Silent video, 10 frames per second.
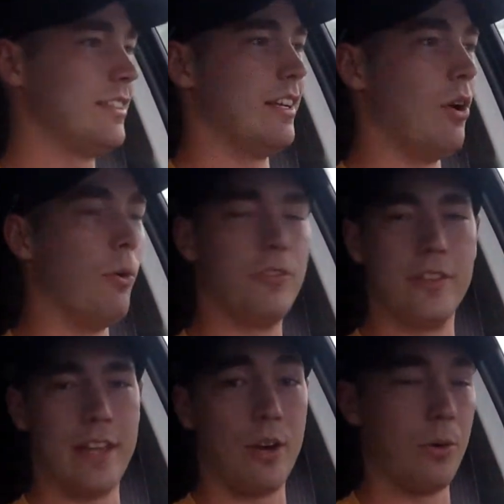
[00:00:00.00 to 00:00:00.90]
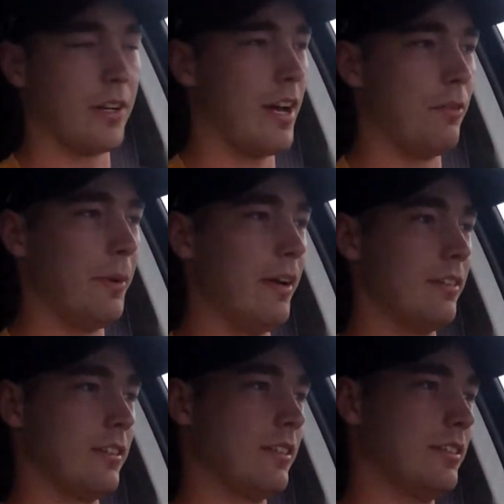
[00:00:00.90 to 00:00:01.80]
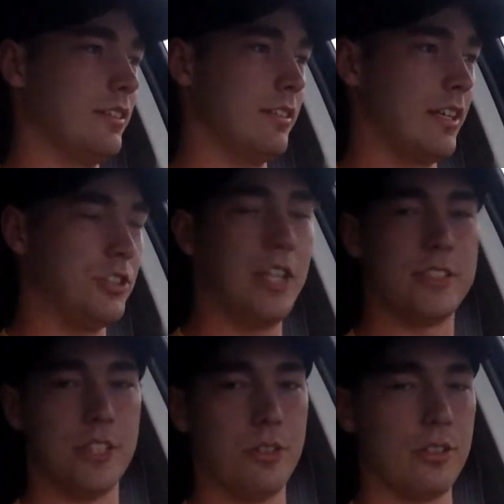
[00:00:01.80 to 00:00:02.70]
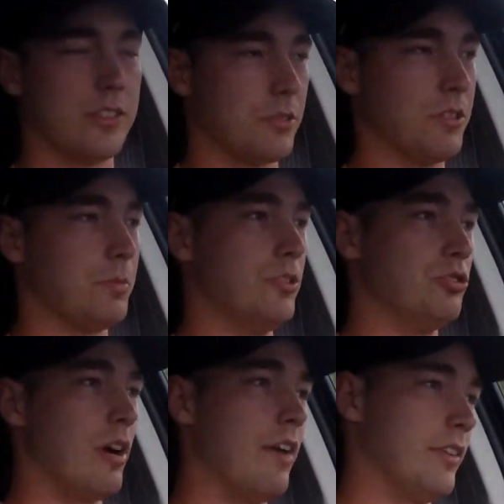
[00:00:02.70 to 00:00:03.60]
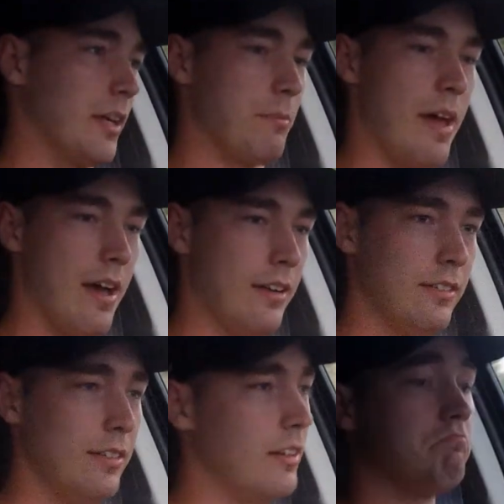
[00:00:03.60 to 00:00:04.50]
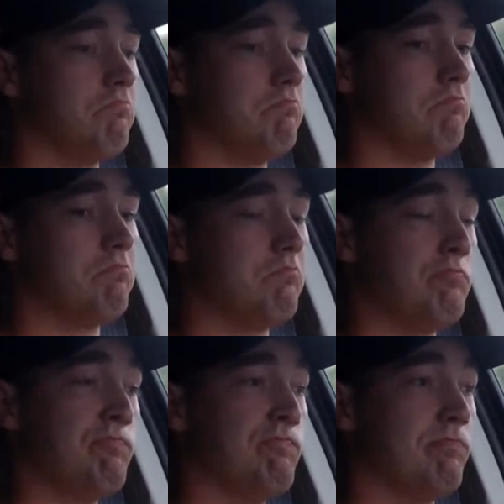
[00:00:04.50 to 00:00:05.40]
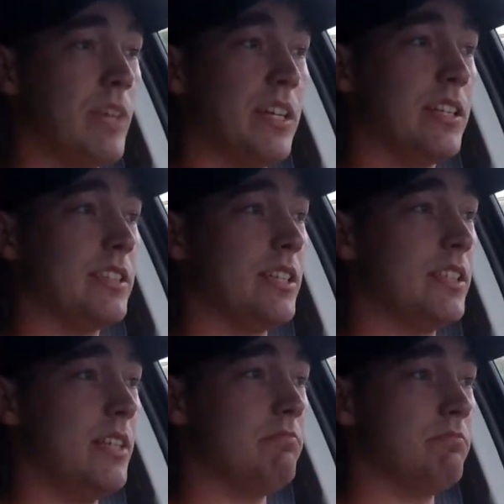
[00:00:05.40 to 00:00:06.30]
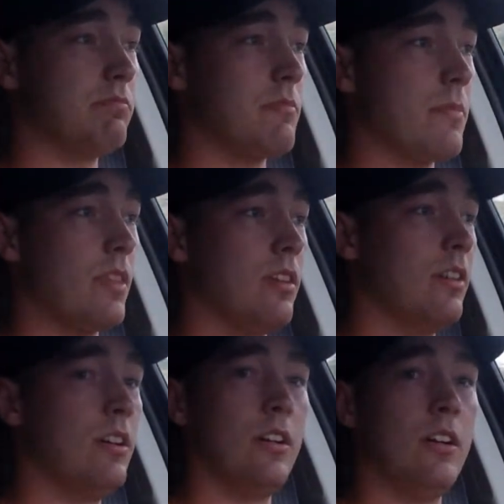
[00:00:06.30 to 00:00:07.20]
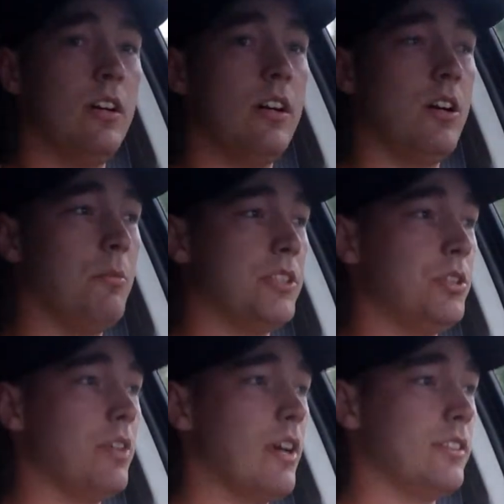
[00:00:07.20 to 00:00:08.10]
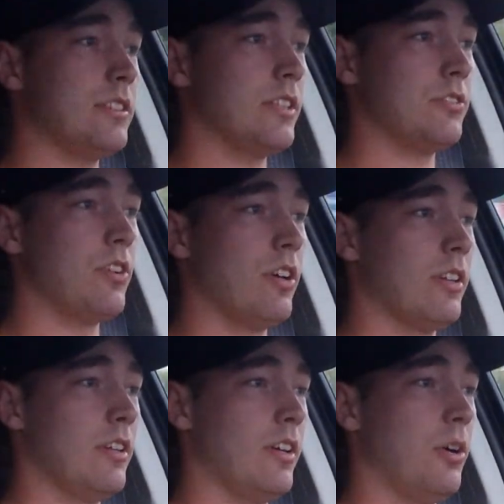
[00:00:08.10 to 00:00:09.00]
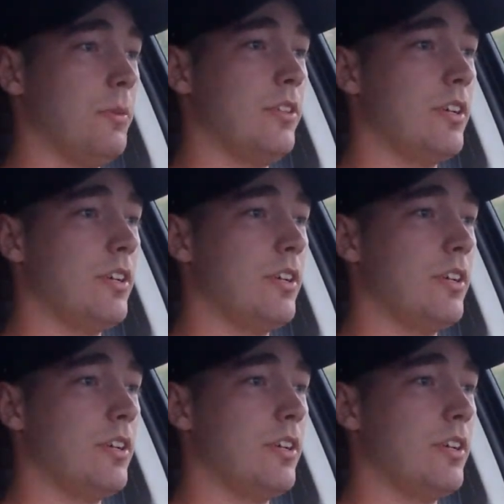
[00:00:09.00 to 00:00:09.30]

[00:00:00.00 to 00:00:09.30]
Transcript: And hopefully that'll work. I haven't been able to get a chance to do it because I've just been driving like mad. I guess that's it. Miss you guys. Thanks for all the help that you